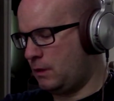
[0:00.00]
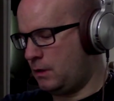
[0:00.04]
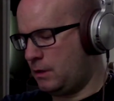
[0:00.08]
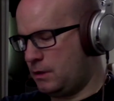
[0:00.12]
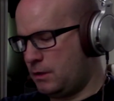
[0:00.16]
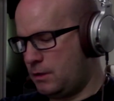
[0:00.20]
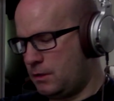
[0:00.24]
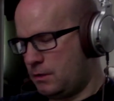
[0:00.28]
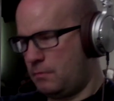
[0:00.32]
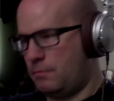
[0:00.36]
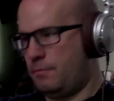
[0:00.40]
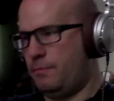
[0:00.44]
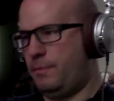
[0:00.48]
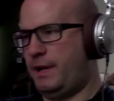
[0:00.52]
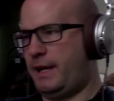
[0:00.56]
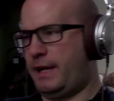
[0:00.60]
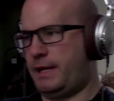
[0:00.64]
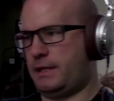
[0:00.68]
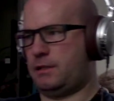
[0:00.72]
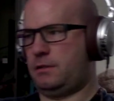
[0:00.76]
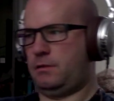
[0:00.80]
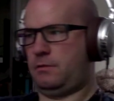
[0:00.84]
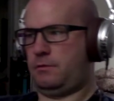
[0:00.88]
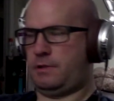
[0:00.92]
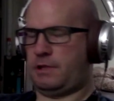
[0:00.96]
Back
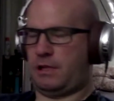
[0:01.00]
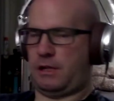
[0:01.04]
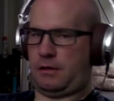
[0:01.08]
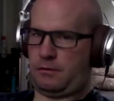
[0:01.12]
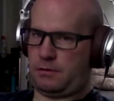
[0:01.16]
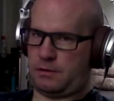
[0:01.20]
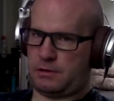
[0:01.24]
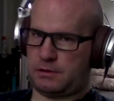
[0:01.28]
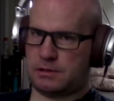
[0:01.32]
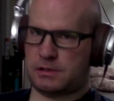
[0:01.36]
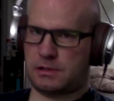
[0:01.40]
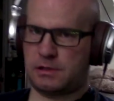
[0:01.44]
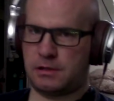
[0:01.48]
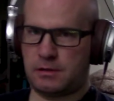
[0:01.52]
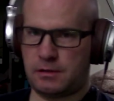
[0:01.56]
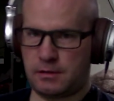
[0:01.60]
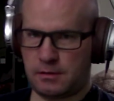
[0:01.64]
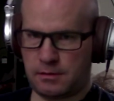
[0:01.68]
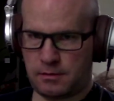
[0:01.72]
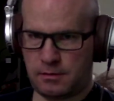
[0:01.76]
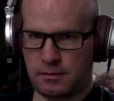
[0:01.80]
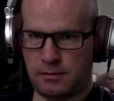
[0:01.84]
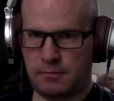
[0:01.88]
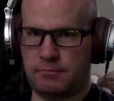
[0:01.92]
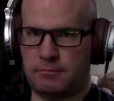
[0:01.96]
to what I was
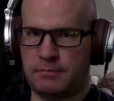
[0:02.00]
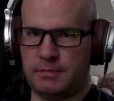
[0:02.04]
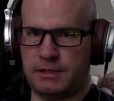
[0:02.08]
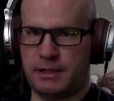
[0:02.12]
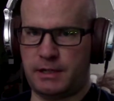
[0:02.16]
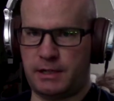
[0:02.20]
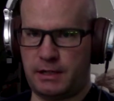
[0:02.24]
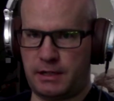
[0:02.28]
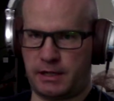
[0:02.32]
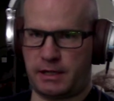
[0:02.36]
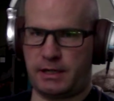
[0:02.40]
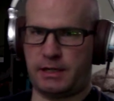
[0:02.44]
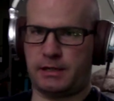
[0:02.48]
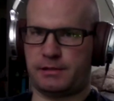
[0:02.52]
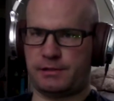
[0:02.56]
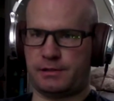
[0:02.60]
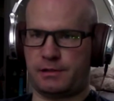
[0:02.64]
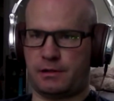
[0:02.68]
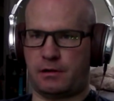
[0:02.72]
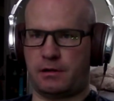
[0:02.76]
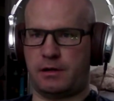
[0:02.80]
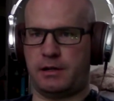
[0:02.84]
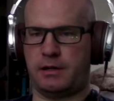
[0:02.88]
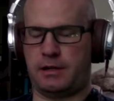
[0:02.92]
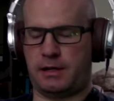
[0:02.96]
getting at.
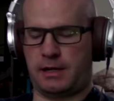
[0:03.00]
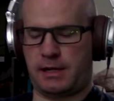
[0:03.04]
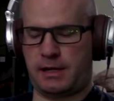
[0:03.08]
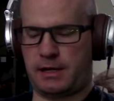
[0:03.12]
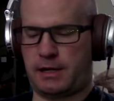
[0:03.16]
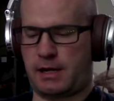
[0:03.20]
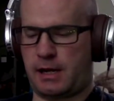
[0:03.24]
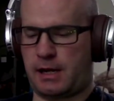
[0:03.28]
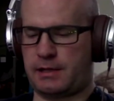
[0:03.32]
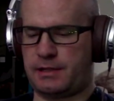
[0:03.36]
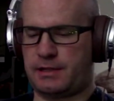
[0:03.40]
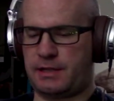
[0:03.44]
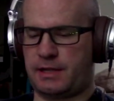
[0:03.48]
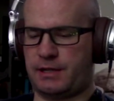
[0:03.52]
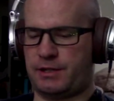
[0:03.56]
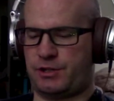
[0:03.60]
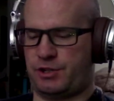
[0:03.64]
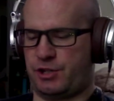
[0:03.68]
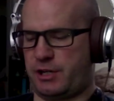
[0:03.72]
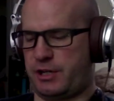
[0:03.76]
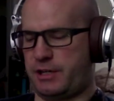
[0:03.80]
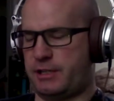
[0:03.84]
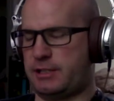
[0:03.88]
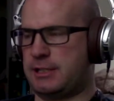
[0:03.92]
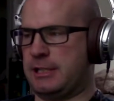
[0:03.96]
Sorry, I
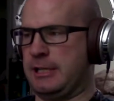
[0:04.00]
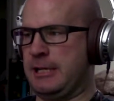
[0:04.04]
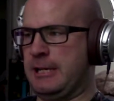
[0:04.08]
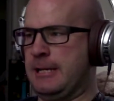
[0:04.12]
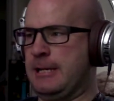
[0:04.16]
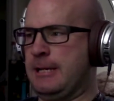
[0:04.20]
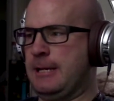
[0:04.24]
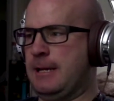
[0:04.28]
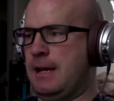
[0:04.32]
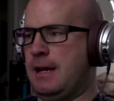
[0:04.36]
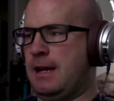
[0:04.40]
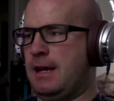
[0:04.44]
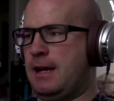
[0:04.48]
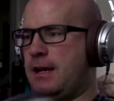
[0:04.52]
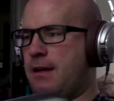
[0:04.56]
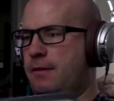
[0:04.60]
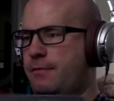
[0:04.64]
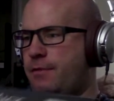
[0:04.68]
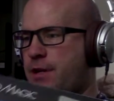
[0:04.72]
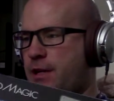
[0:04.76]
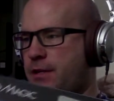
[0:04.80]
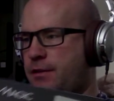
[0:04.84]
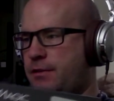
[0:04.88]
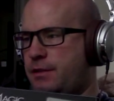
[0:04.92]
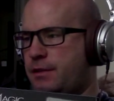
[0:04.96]
digest. I've
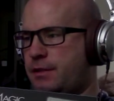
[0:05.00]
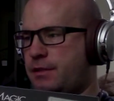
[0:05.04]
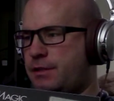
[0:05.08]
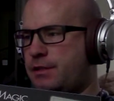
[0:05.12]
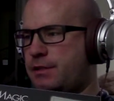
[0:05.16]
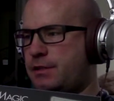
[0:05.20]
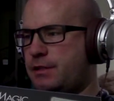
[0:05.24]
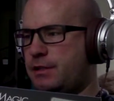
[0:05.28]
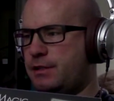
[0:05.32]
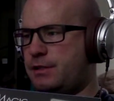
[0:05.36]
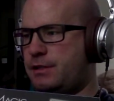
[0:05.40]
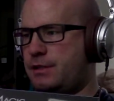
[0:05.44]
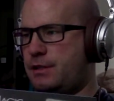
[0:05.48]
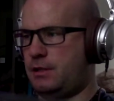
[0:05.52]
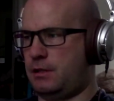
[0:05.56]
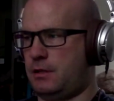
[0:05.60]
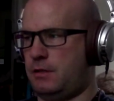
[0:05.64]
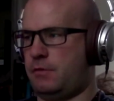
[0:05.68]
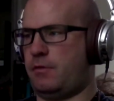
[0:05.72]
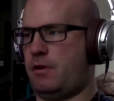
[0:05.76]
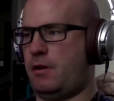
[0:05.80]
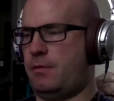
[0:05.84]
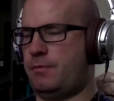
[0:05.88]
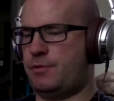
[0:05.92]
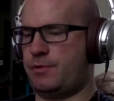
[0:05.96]
got this
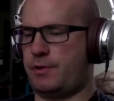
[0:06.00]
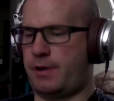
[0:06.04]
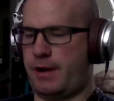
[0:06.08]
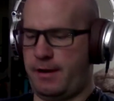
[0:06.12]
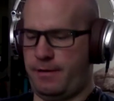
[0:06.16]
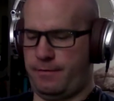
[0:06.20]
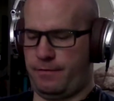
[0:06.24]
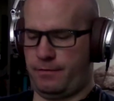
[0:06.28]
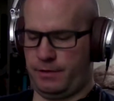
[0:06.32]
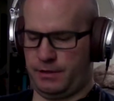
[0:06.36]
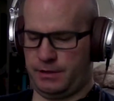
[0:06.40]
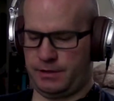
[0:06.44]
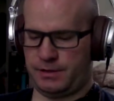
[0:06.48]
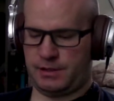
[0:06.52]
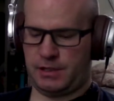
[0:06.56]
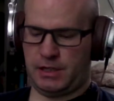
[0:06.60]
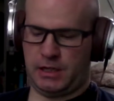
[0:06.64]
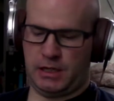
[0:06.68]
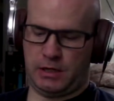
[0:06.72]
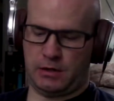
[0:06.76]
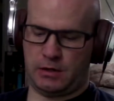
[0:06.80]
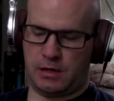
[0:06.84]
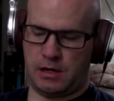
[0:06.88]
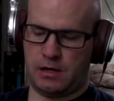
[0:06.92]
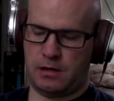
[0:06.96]
CD-ROM drive. Let's see.
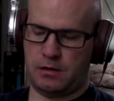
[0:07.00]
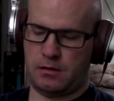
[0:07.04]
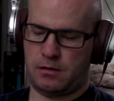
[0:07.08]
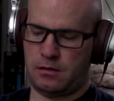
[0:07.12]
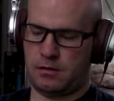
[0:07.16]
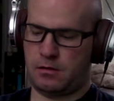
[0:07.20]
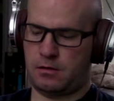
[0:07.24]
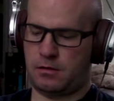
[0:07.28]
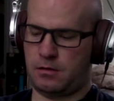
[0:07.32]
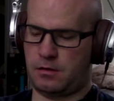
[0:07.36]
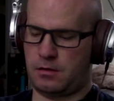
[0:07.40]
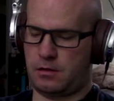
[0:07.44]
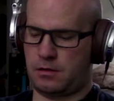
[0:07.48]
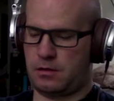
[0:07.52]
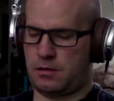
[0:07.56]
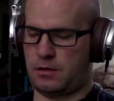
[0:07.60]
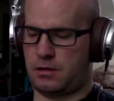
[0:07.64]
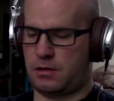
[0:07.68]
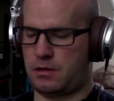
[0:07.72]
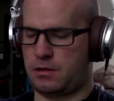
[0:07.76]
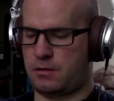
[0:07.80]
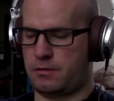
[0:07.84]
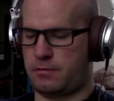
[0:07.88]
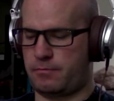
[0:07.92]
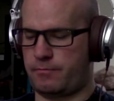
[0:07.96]

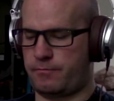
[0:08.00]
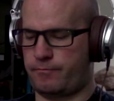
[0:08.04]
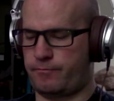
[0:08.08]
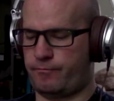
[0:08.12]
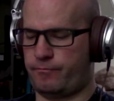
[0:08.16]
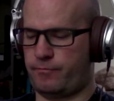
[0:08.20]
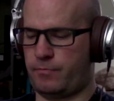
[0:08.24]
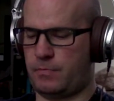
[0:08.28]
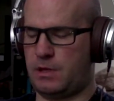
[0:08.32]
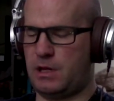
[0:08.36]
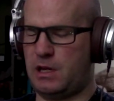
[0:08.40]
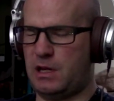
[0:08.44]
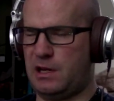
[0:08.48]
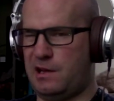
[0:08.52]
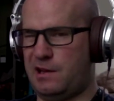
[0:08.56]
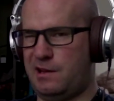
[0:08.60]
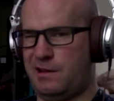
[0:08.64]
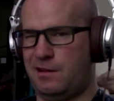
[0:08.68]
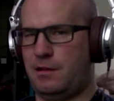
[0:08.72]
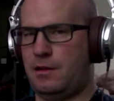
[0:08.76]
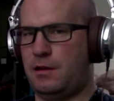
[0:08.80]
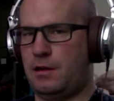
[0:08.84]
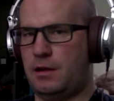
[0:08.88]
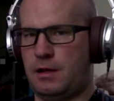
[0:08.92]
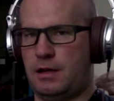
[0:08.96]

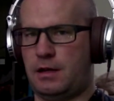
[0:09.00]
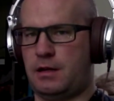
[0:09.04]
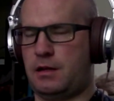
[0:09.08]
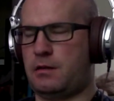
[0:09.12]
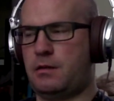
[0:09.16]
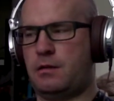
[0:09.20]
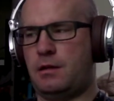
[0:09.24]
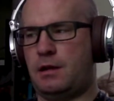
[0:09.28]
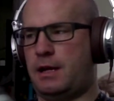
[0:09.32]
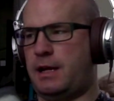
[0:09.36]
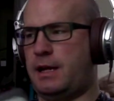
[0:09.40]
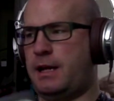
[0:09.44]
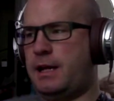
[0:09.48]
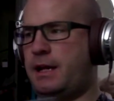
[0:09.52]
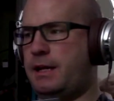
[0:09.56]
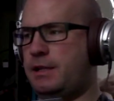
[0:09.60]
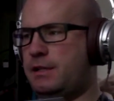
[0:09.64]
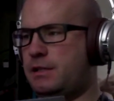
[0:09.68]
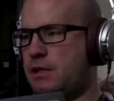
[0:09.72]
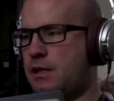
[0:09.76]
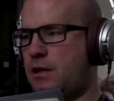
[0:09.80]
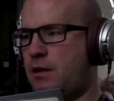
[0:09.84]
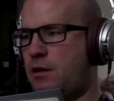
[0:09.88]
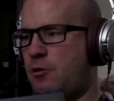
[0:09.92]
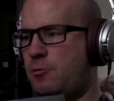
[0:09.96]
I hate to
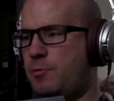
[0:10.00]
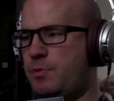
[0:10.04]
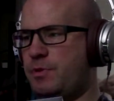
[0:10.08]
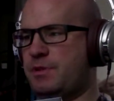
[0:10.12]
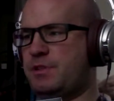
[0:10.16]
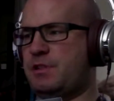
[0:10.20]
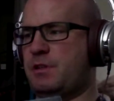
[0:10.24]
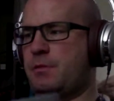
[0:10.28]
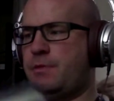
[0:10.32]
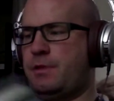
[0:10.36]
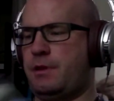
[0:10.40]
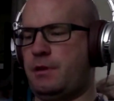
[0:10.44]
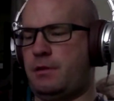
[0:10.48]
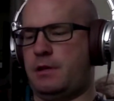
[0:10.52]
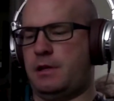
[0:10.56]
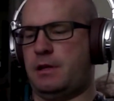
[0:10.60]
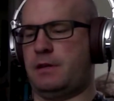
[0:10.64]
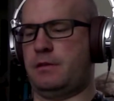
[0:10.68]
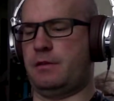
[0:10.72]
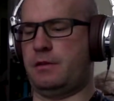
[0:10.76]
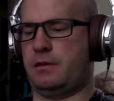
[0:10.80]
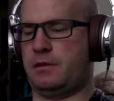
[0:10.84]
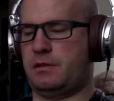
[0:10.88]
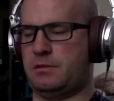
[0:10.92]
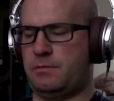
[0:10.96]
open something like
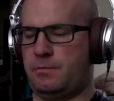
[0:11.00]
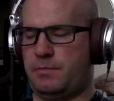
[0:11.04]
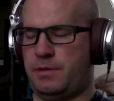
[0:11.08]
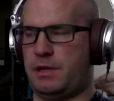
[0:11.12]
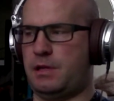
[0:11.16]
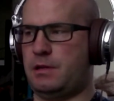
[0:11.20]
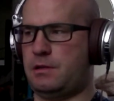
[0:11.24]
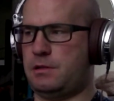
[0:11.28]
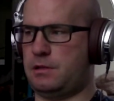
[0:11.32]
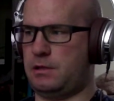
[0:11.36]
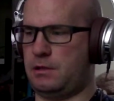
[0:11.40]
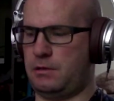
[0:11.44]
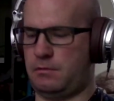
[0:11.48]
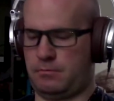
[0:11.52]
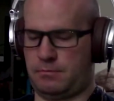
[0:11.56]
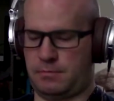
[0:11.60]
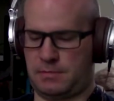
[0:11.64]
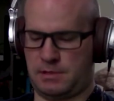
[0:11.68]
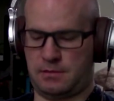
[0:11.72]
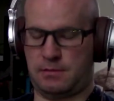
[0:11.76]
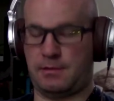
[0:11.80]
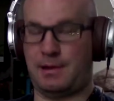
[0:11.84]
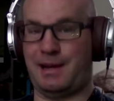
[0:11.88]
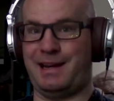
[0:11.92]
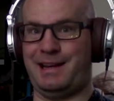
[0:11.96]
this, but
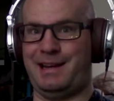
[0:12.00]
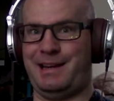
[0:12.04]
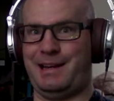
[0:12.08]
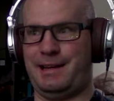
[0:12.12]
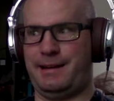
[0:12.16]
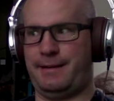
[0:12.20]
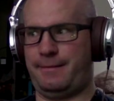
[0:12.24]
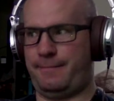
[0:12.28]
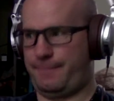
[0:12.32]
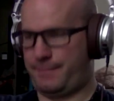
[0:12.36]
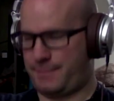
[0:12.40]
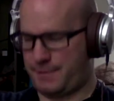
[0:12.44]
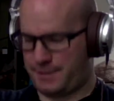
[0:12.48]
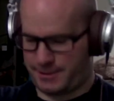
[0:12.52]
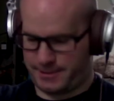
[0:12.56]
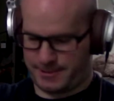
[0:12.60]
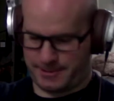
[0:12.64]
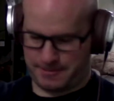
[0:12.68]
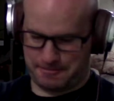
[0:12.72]
I need it, so